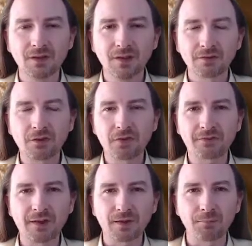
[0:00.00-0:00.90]
So the
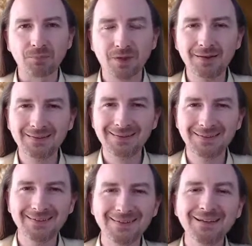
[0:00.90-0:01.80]
setup,
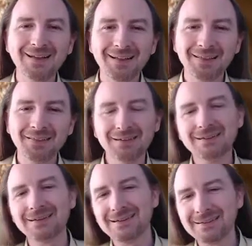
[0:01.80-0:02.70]

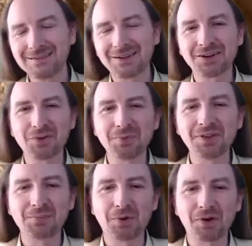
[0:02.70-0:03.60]

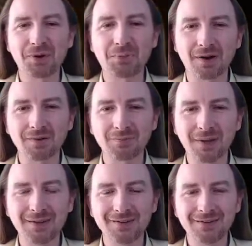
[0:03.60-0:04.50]
arguably the boring part,
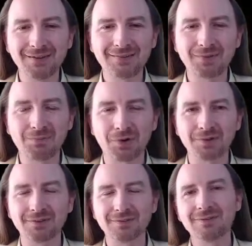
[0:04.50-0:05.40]
but it's
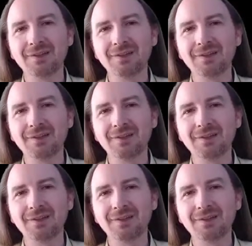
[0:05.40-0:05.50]
important.